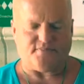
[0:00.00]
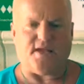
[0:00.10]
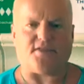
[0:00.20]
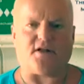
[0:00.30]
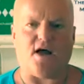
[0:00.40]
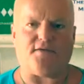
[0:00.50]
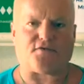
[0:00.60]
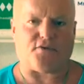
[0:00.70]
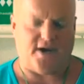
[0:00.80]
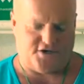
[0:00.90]
Now, the law
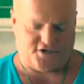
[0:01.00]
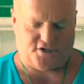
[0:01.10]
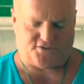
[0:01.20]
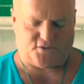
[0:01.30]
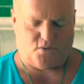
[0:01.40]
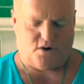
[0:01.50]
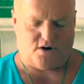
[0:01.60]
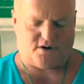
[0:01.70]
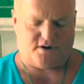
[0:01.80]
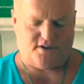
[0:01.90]
of creation goes to
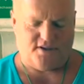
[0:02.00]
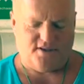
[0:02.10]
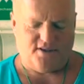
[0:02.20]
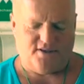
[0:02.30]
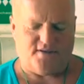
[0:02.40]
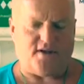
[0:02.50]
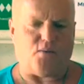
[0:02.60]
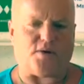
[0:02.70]
work on